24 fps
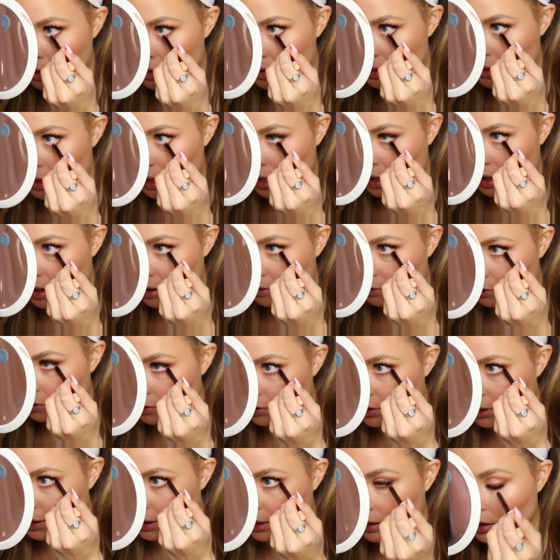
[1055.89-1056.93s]
It's that
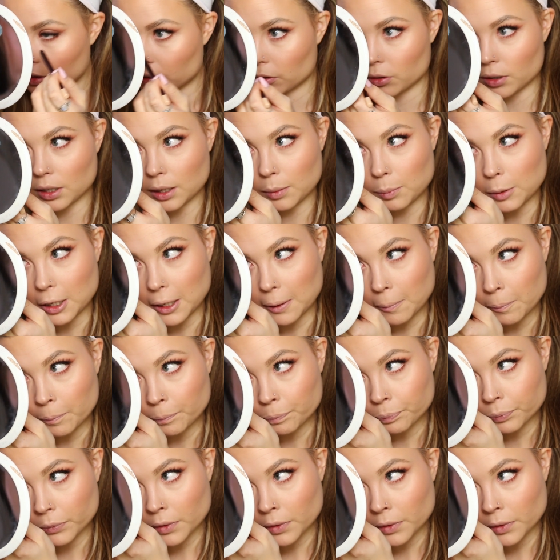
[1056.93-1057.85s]
freaking creamy.